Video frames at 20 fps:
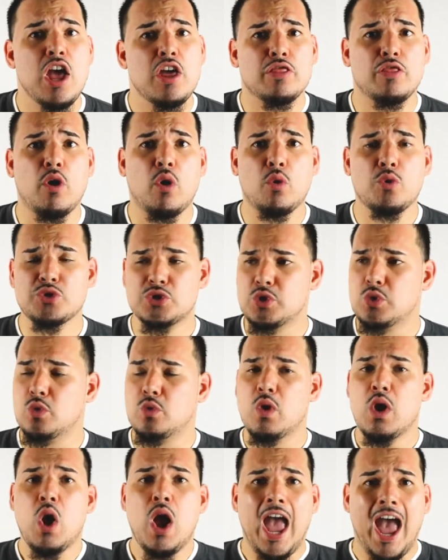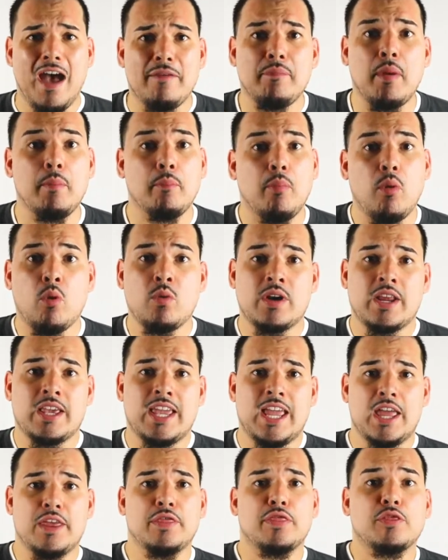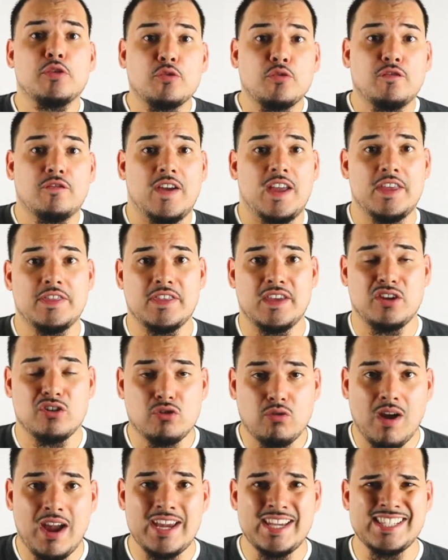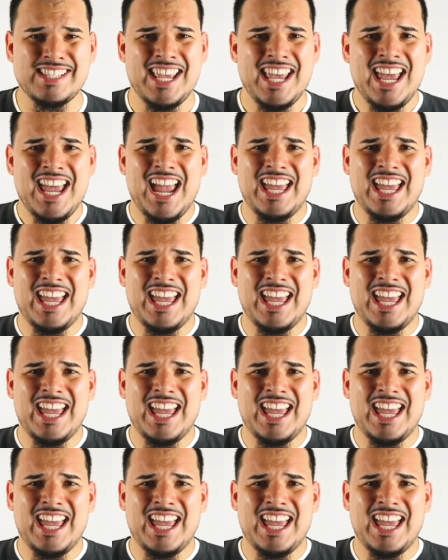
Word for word: those who have been born again through faith in Christ.